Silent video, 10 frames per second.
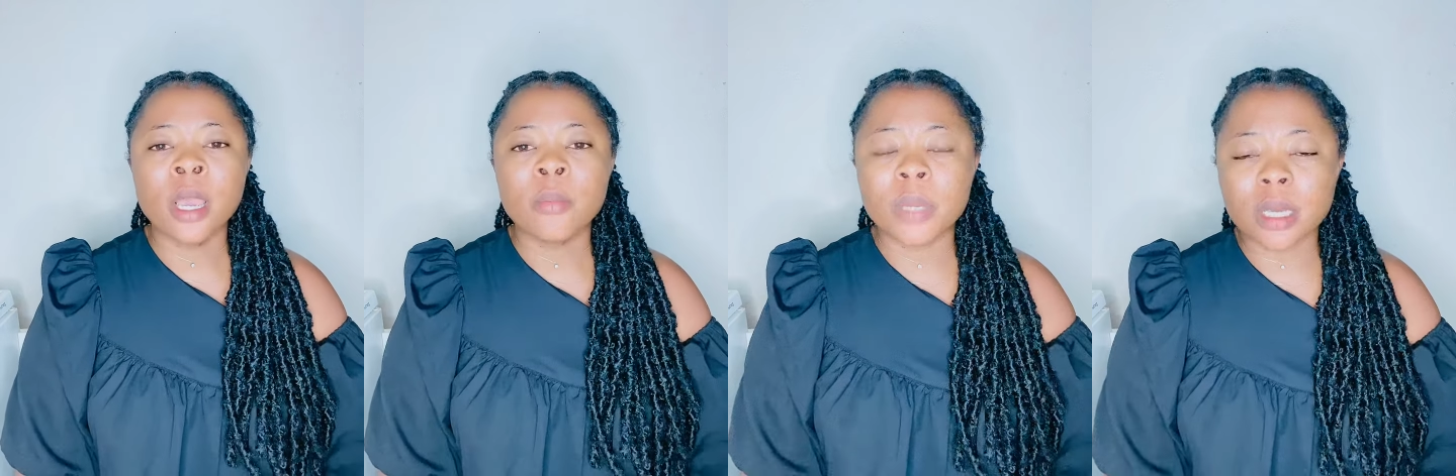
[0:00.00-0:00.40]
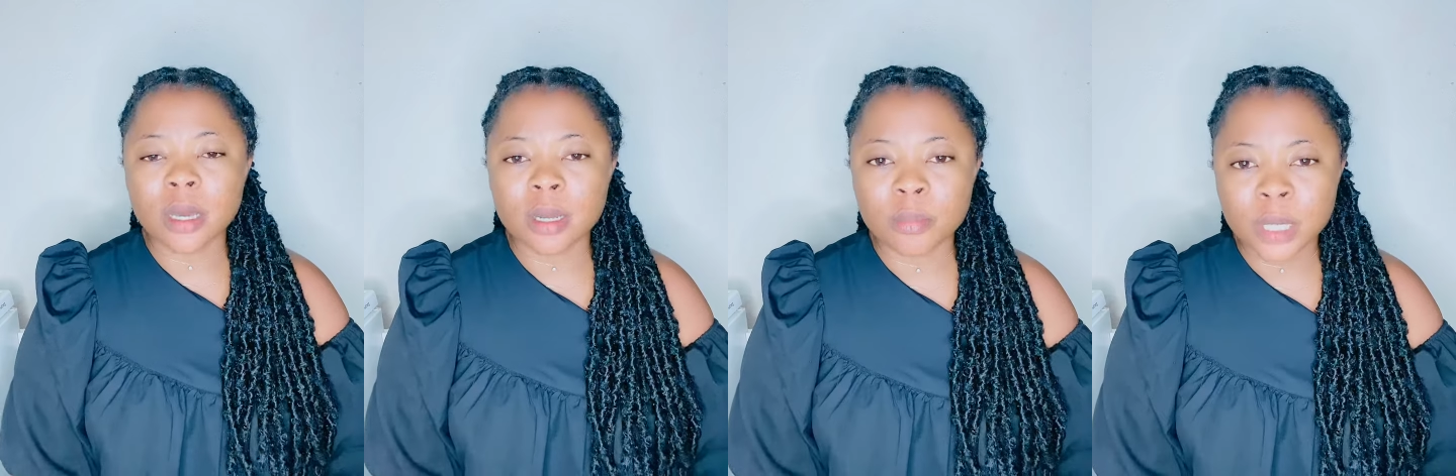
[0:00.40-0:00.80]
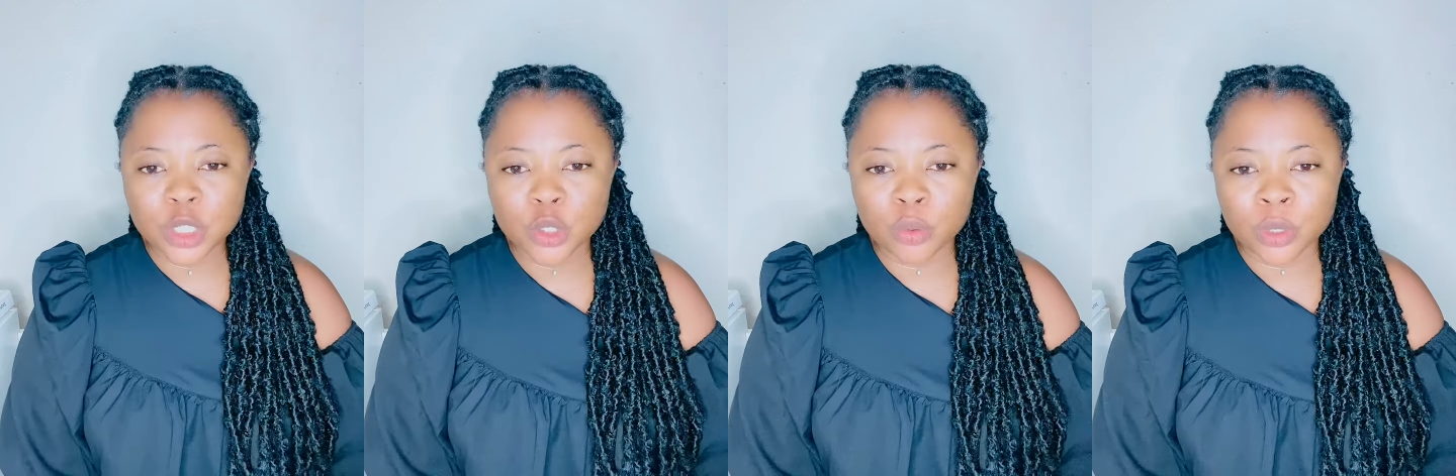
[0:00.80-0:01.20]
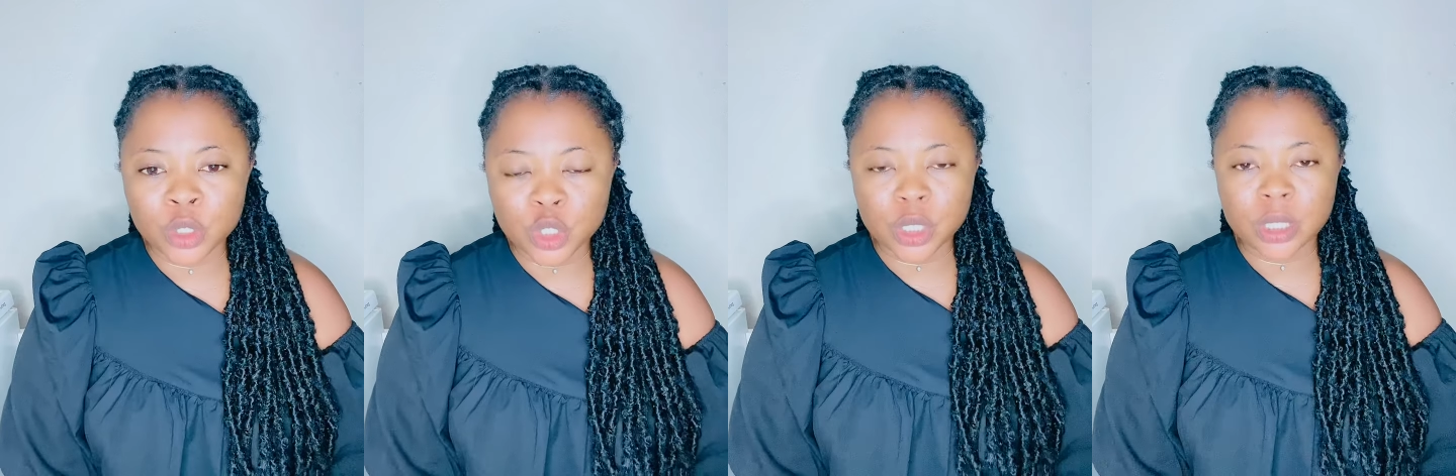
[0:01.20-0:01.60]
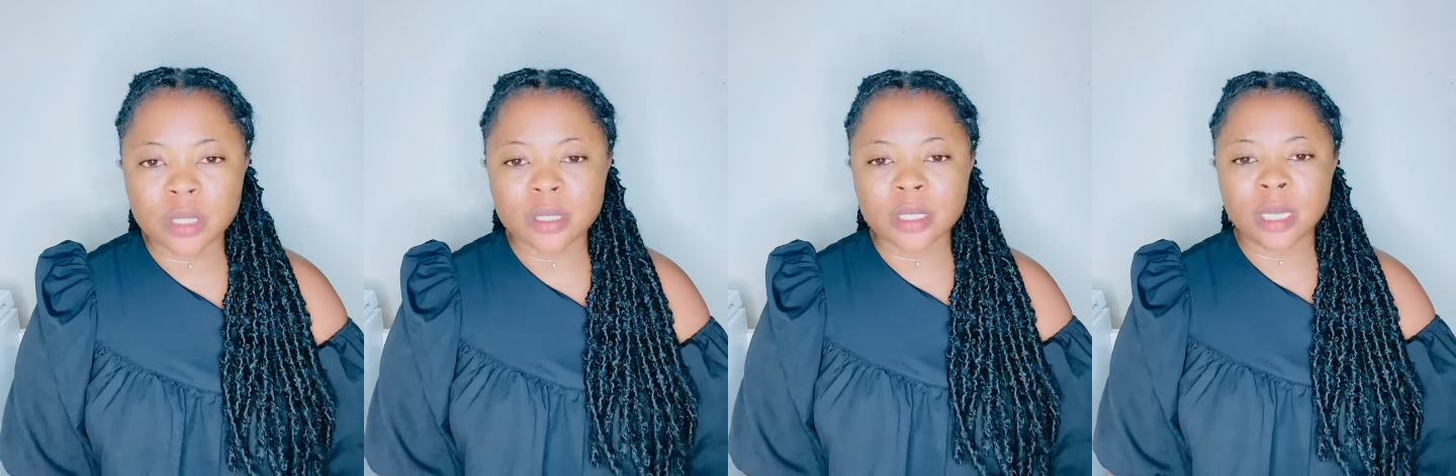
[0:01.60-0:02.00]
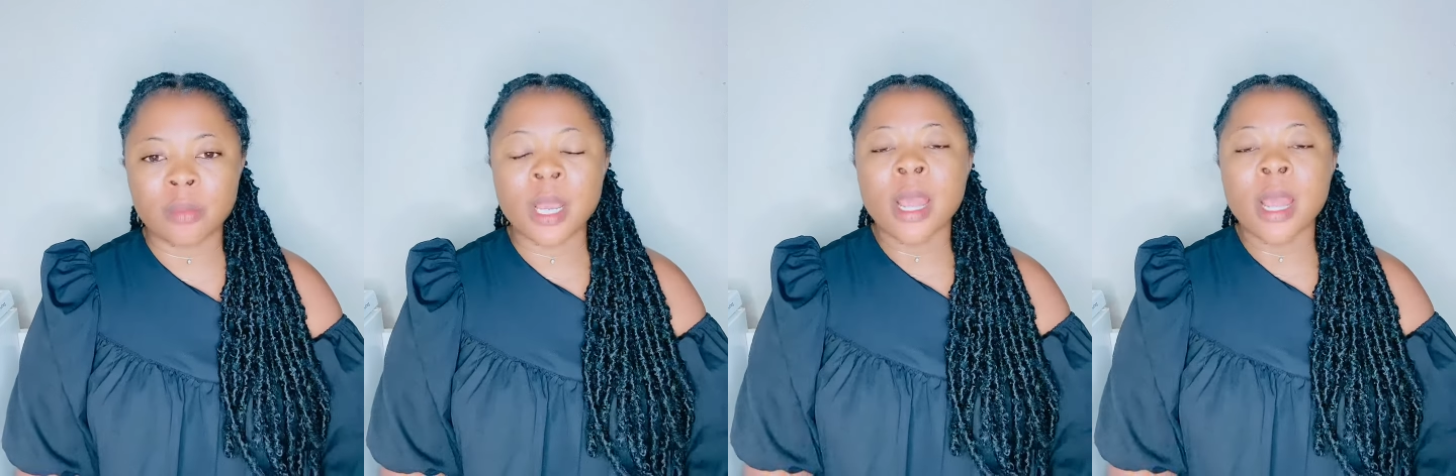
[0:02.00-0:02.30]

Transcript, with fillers: May God bless you in Jesus' name.